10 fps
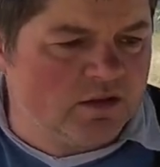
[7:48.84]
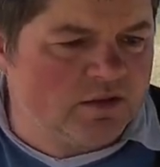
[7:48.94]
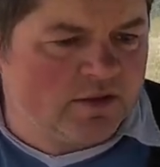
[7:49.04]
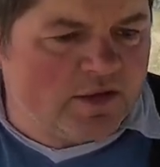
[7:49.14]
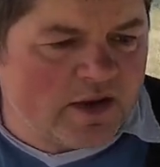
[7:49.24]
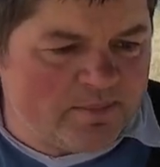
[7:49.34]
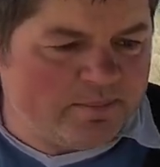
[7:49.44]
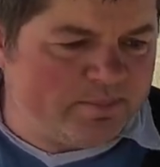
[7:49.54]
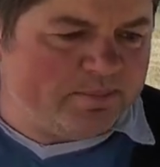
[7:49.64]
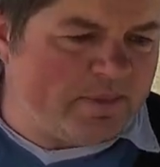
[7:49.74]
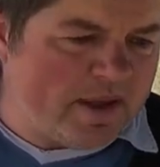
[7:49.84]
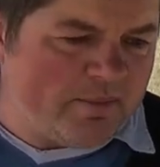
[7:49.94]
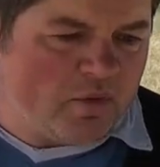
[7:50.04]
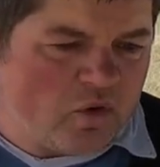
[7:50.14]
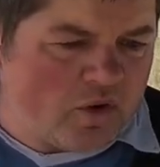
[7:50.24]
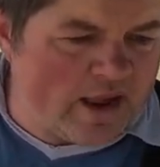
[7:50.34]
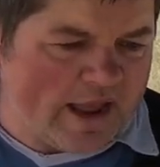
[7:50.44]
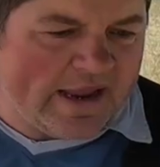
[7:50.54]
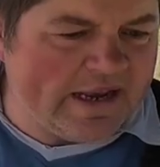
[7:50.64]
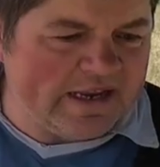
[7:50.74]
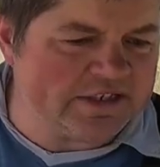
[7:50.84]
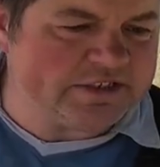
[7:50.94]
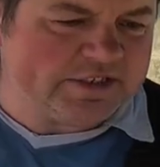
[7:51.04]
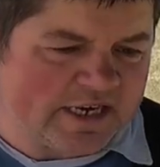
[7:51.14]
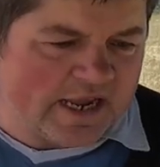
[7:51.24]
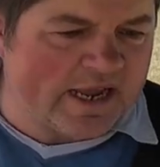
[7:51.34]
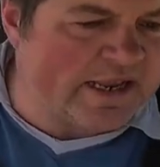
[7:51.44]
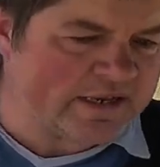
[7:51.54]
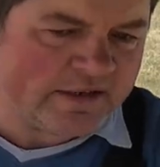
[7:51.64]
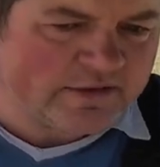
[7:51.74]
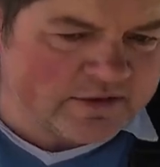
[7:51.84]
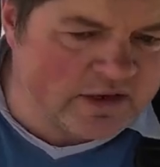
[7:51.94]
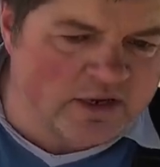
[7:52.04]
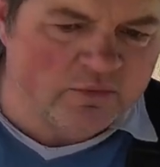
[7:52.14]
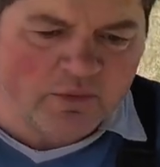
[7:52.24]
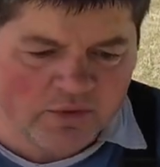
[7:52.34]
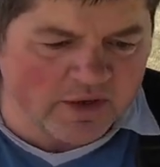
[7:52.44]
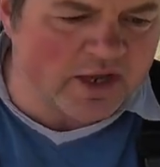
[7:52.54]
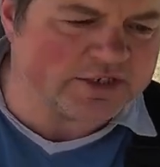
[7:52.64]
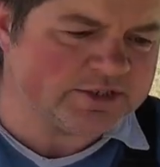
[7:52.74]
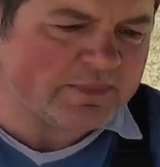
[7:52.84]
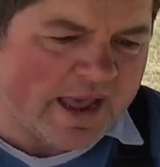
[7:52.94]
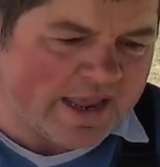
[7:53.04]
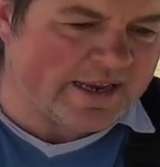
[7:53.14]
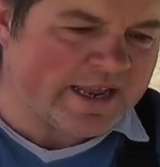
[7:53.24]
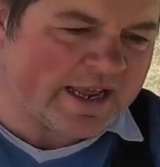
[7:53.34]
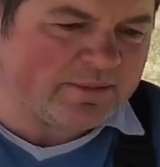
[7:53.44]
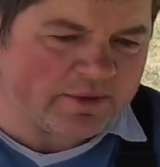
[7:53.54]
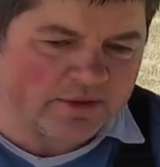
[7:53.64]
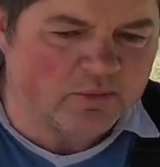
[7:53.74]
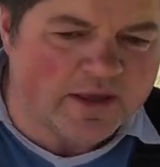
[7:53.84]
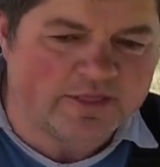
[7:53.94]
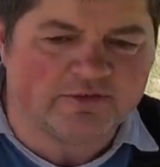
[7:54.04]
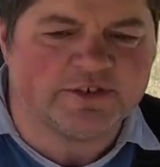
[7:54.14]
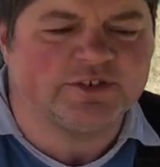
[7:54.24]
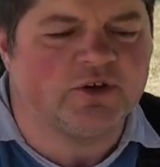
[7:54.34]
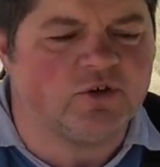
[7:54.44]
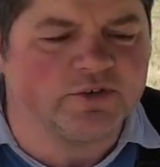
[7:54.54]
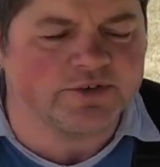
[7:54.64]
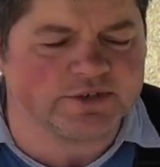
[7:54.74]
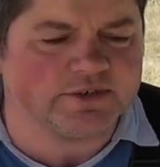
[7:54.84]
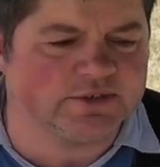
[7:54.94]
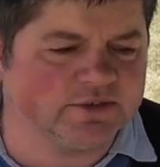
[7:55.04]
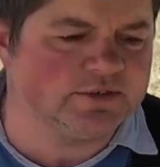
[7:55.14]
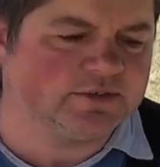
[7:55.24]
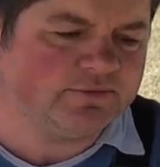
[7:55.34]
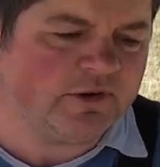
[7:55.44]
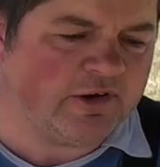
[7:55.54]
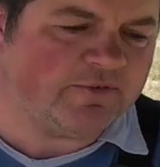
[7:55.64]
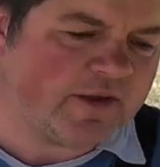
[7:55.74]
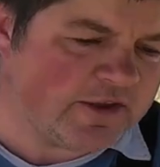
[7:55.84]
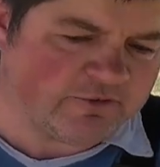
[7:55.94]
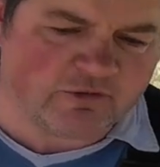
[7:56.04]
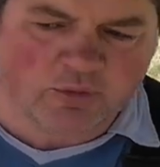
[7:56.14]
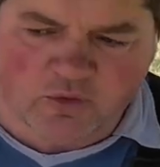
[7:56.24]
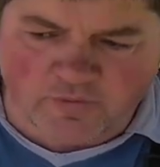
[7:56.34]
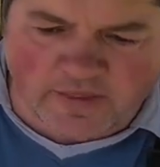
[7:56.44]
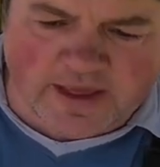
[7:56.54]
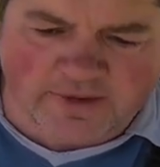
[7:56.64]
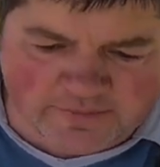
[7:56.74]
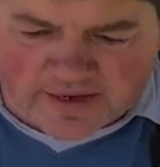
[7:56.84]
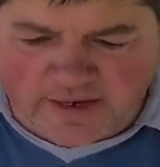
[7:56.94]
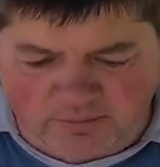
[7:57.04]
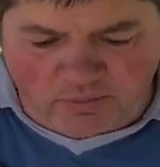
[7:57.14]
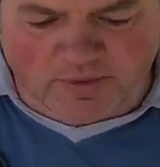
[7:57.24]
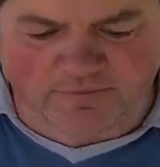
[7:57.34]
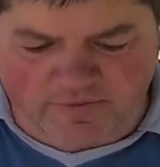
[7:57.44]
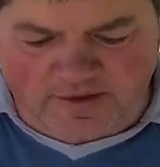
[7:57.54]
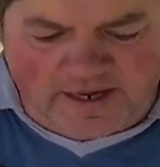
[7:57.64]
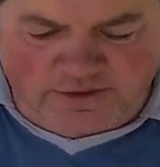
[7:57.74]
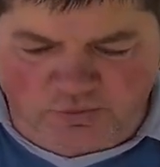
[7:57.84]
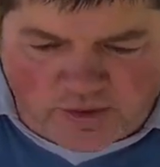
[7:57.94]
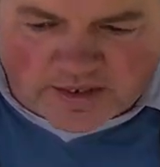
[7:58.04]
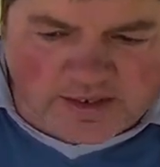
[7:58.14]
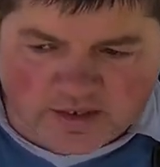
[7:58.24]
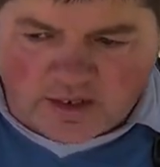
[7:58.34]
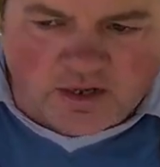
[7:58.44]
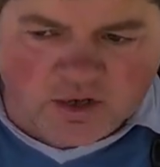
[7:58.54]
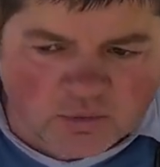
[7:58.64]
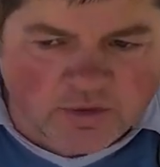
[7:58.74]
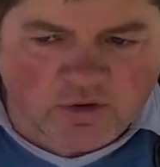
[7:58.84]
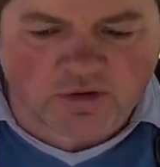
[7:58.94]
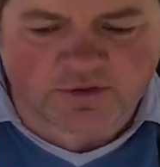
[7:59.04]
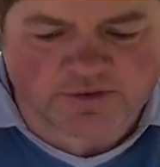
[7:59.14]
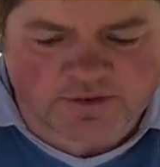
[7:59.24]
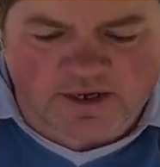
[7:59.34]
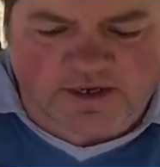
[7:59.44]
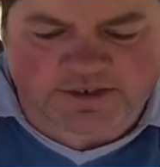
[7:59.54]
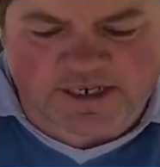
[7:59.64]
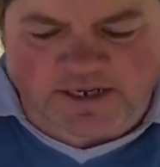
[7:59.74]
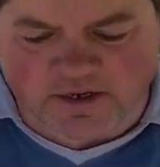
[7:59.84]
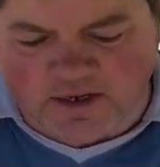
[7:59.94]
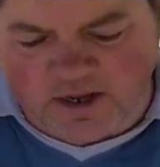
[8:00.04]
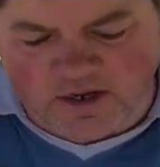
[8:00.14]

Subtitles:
done a bit more haylage, and we want to cut some hay now, but the weather is not very favourable for that now, probably for the next week. We've got second cut